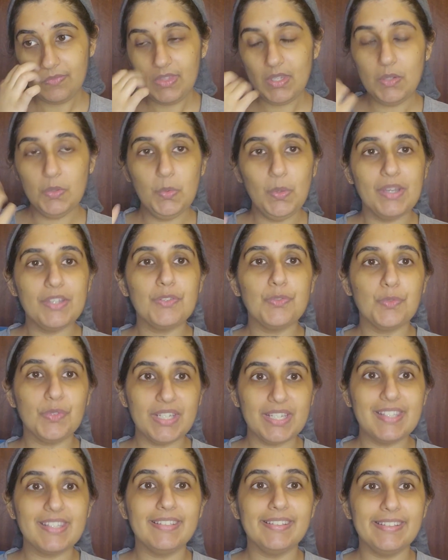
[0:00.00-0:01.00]
who has
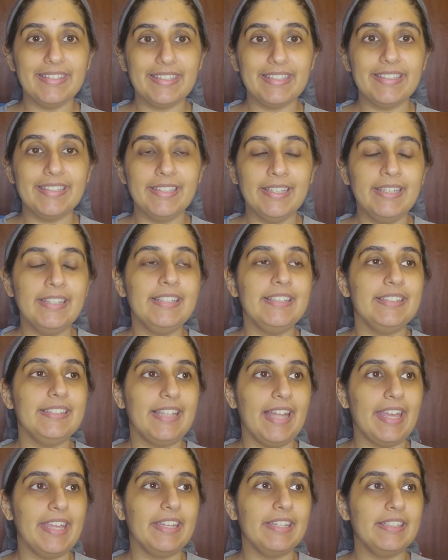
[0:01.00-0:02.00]
recently
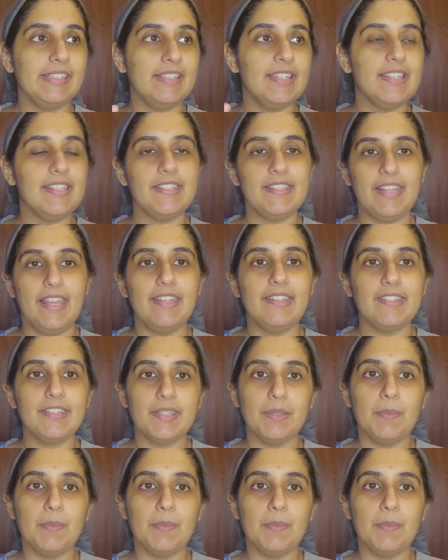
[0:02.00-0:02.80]
like said